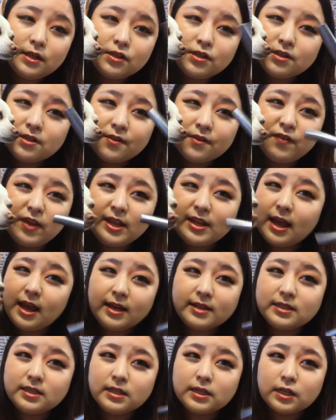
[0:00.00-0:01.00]
just a
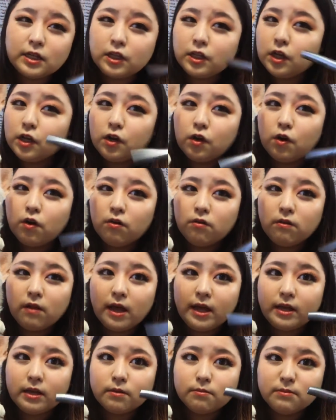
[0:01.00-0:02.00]
fantastic little
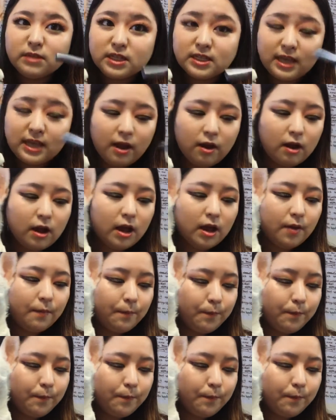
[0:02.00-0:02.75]
like mascara.